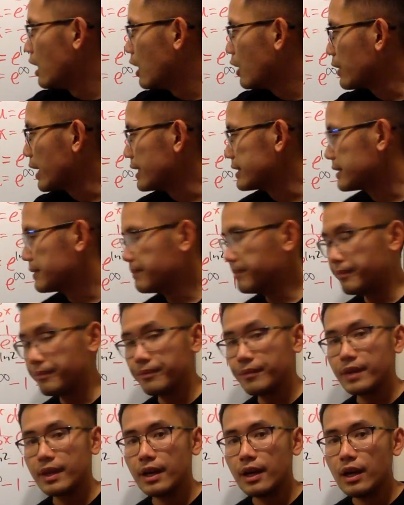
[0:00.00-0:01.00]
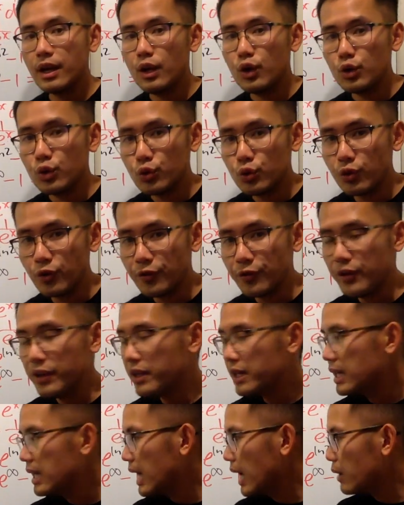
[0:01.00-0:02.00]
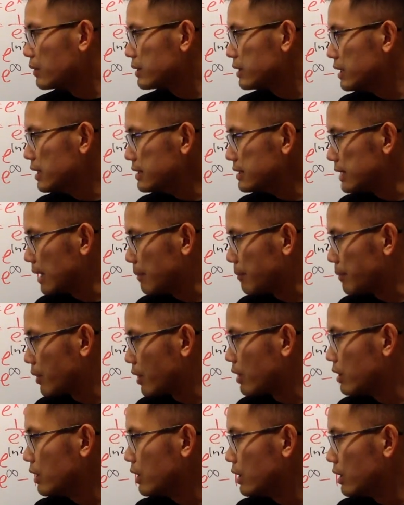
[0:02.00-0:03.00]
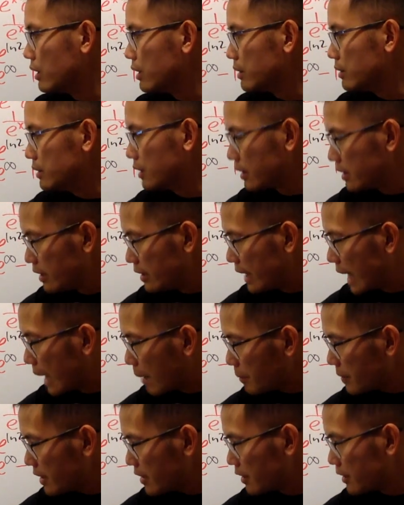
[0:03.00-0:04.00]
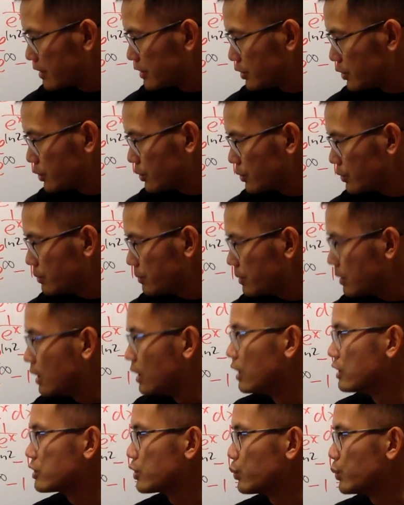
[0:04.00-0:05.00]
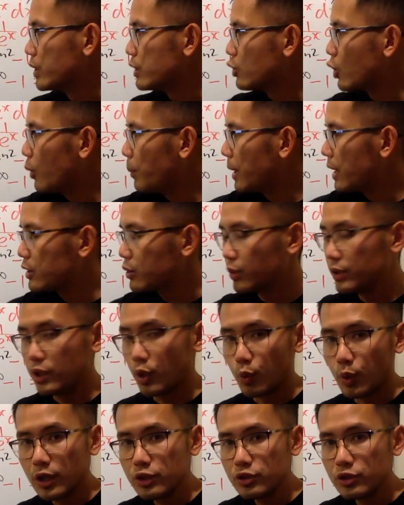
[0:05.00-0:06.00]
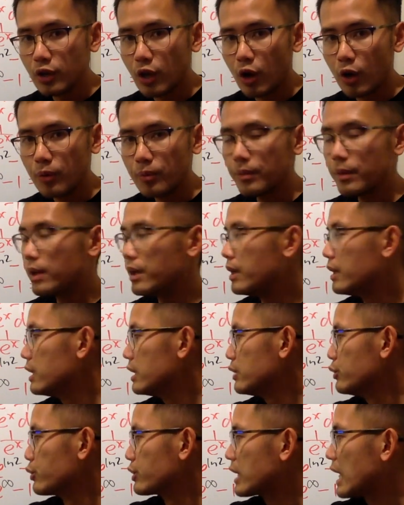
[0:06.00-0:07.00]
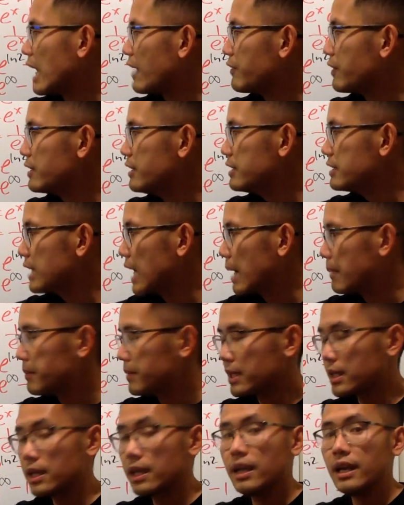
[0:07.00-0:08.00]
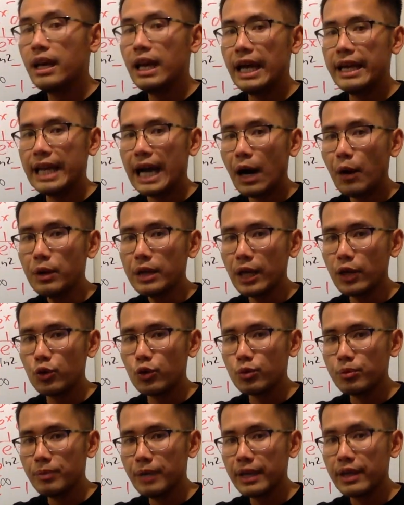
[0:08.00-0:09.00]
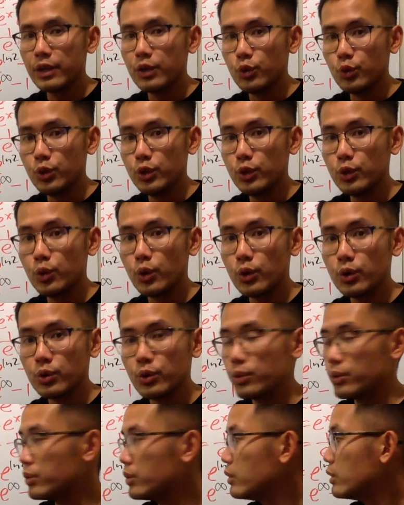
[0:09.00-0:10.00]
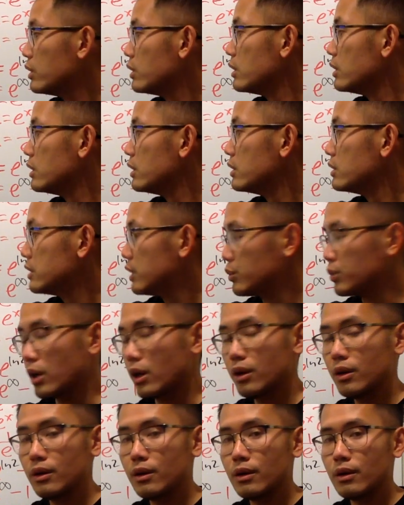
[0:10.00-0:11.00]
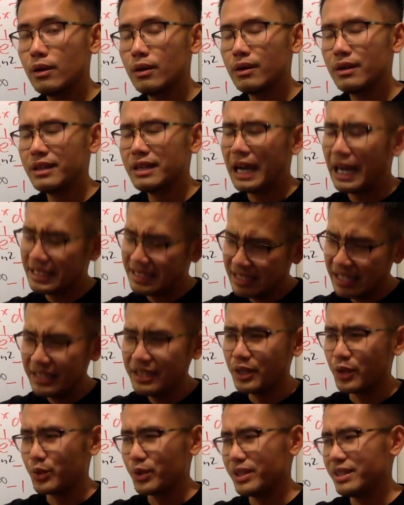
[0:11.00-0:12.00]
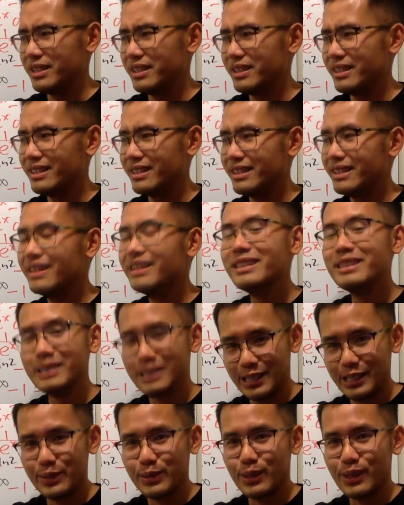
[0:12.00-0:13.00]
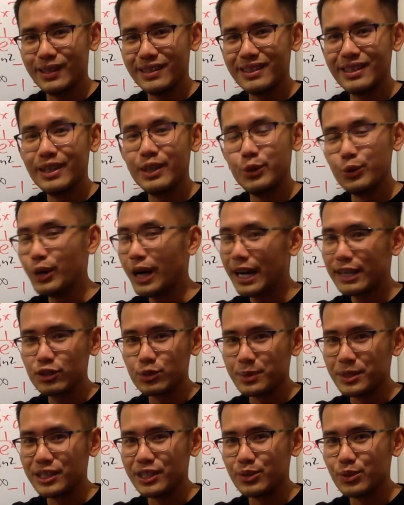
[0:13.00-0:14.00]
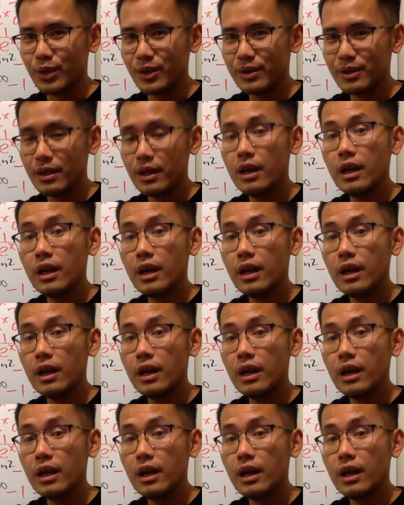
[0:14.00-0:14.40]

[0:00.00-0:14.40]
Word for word: All right. To figure out this number, the denominator is u, so we go back to the original, you cover this up, and how can you make u equal to 0? I said it already, 0. U has to be 0.